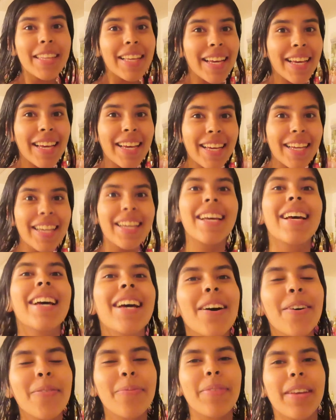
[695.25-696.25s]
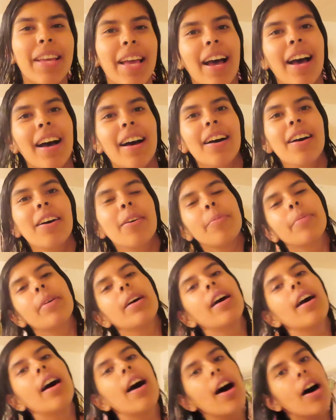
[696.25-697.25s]
But yeah,
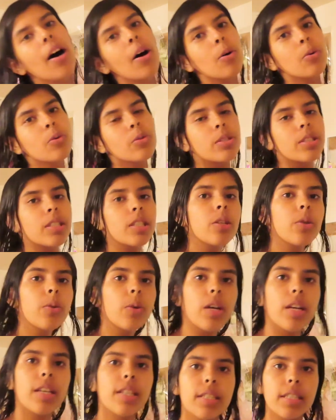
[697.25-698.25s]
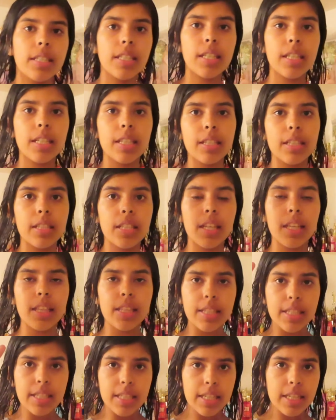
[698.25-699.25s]
I'll see you guys in
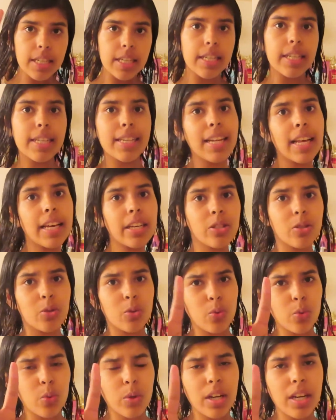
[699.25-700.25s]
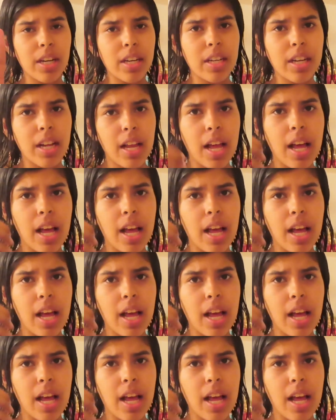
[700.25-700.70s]
the next one.